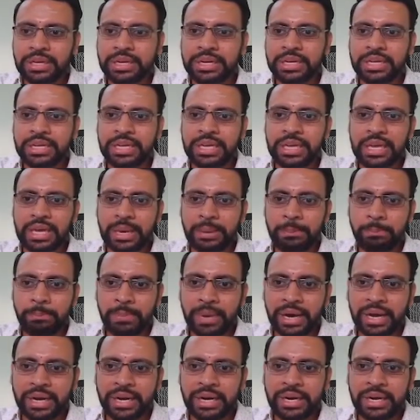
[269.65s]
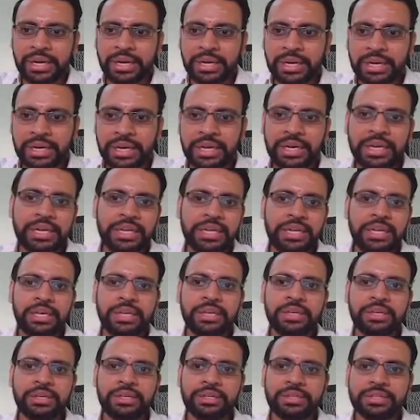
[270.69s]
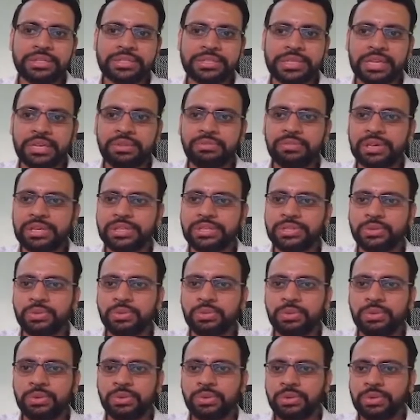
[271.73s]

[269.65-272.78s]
dm by dt is equal to,